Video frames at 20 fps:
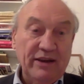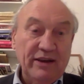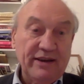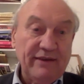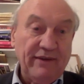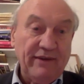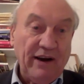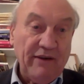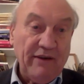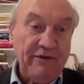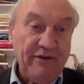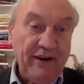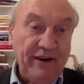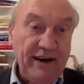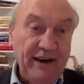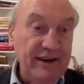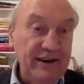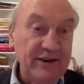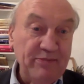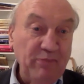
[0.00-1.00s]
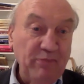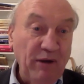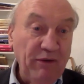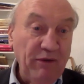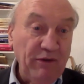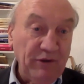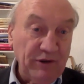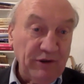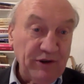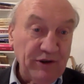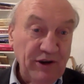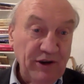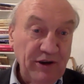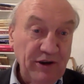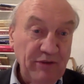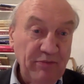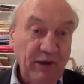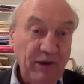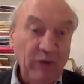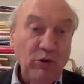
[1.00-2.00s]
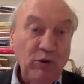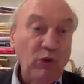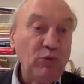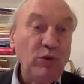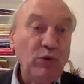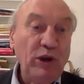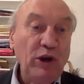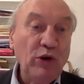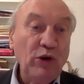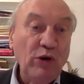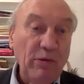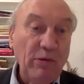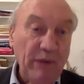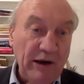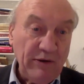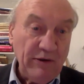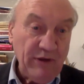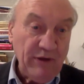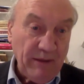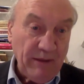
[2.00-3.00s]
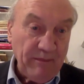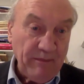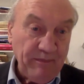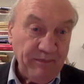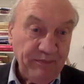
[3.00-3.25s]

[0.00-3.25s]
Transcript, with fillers: of our friend is muffled by what we know about them.